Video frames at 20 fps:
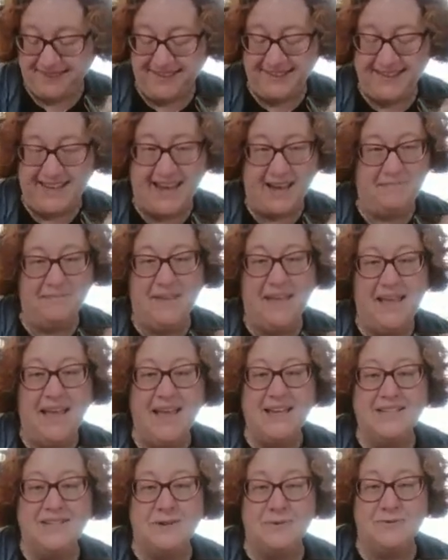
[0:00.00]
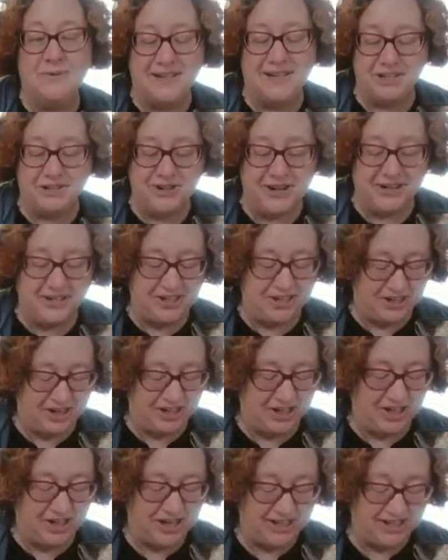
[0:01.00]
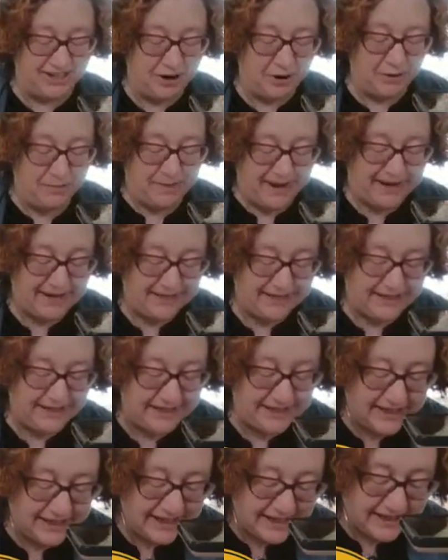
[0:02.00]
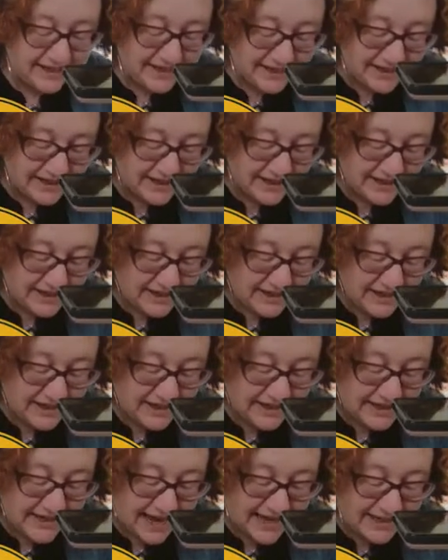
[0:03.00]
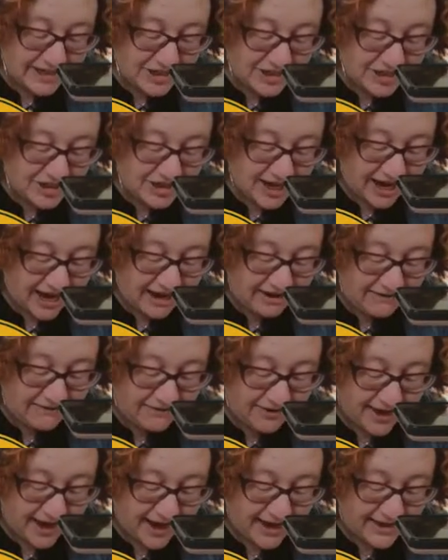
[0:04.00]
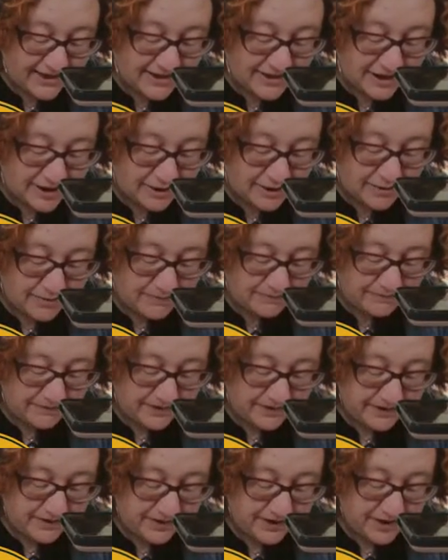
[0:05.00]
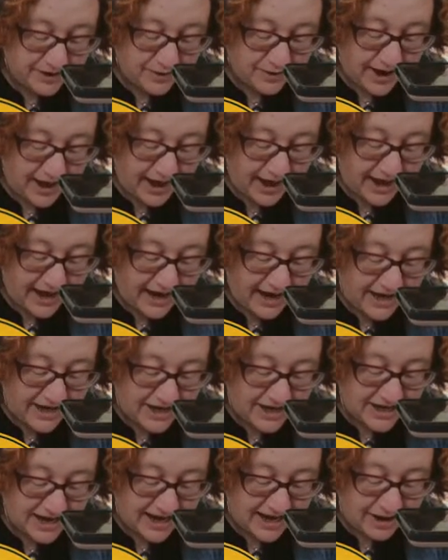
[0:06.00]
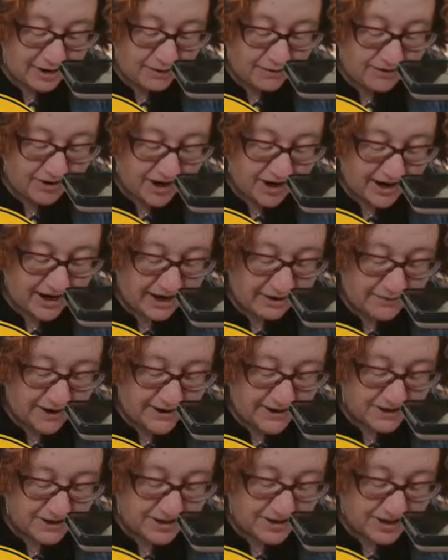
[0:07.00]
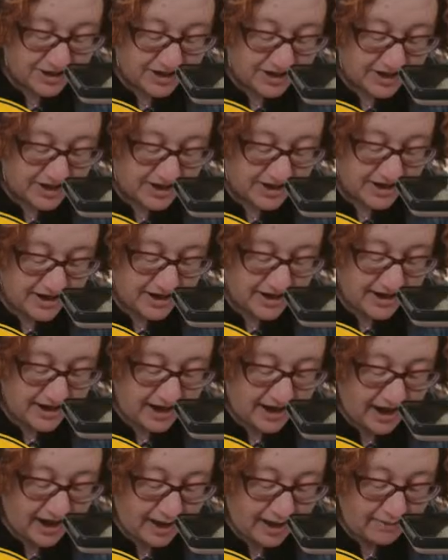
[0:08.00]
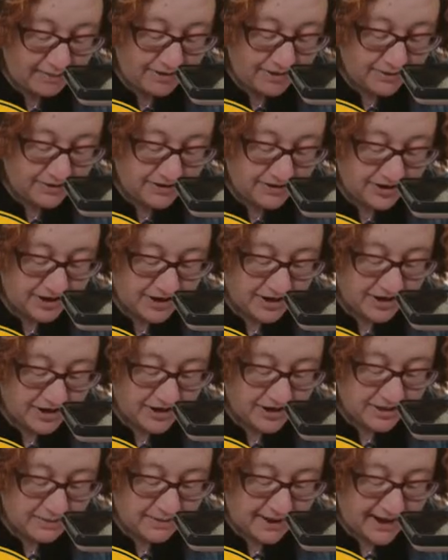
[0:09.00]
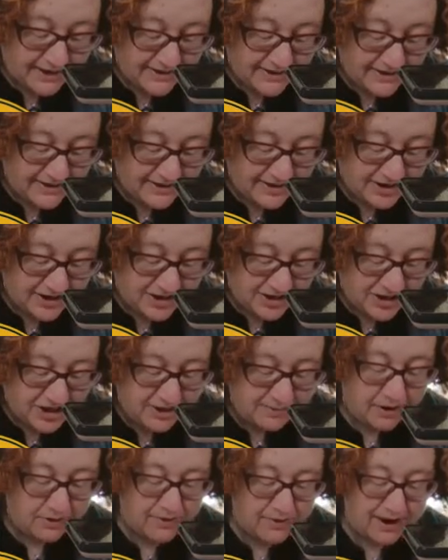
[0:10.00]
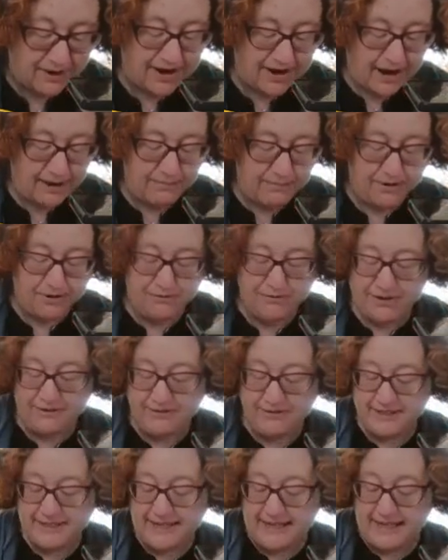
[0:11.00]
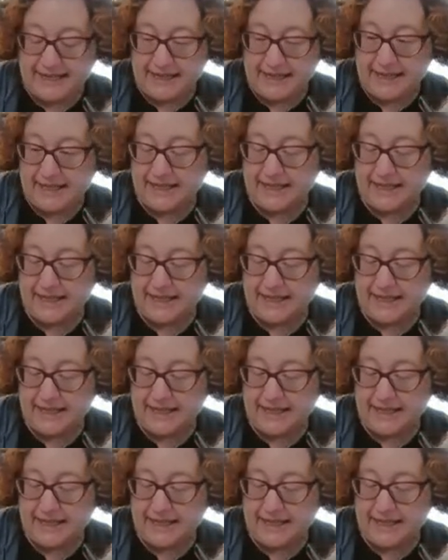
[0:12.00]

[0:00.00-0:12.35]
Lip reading: Yeah. So registration just opened yesterday for that. So you can go ahead and get over and get registered. The boxes are going to ship around April 15th.